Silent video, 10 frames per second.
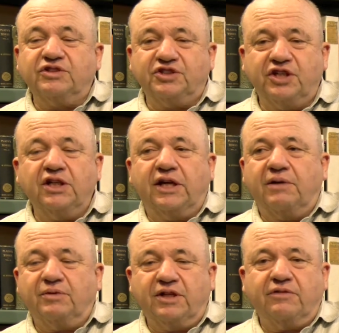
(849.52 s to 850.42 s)
Chile, I
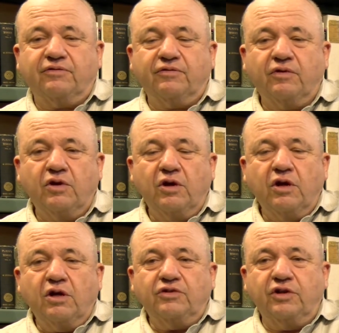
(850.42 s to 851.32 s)
believe.
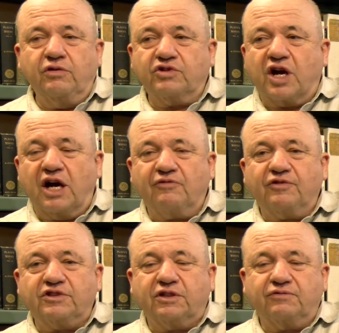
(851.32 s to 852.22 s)
The huge
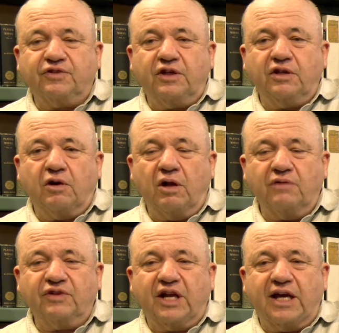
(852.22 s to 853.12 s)
conference of all
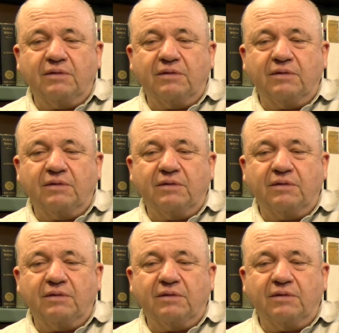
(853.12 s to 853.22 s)
of the Latin